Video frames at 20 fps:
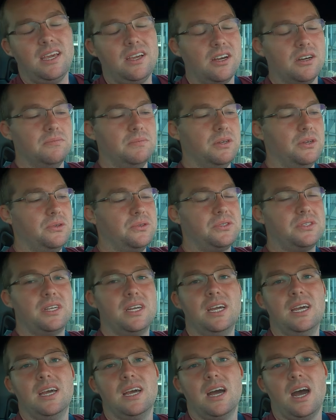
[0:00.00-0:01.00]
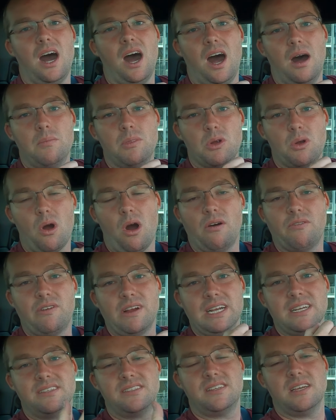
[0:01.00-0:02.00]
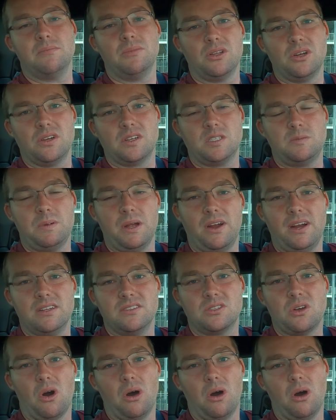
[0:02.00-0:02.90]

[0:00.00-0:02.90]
EcoBoost, they're offering a similar experience